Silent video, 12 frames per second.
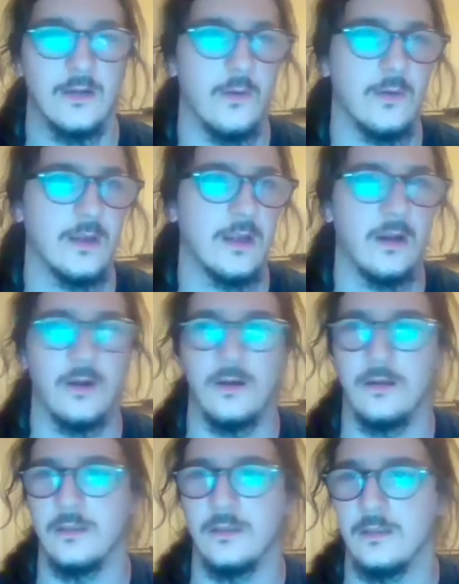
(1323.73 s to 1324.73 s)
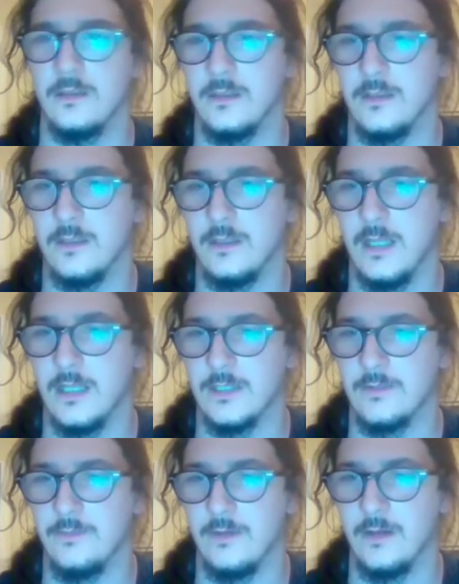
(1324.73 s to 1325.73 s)
Going on the
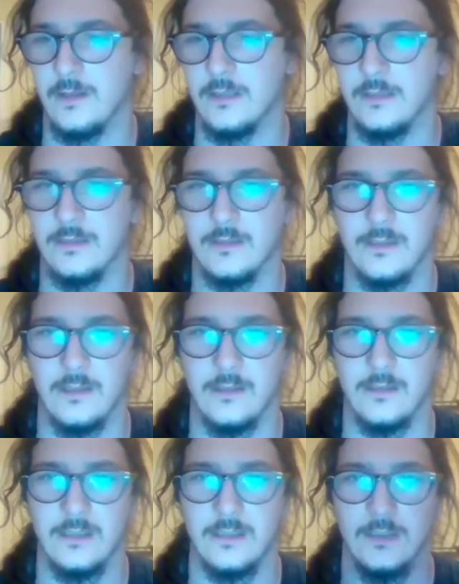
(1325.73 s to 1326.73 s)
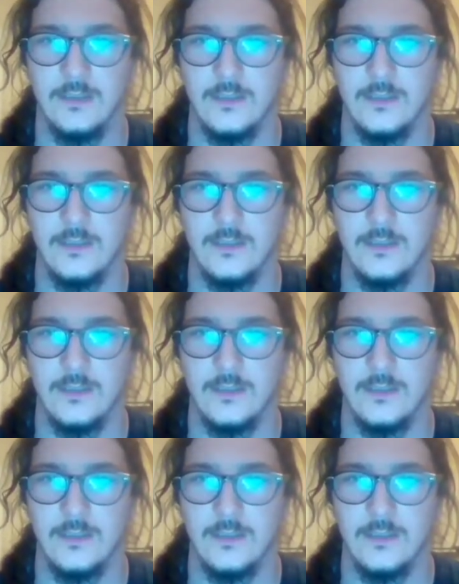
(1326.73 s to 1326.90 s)
next fight here, sorry.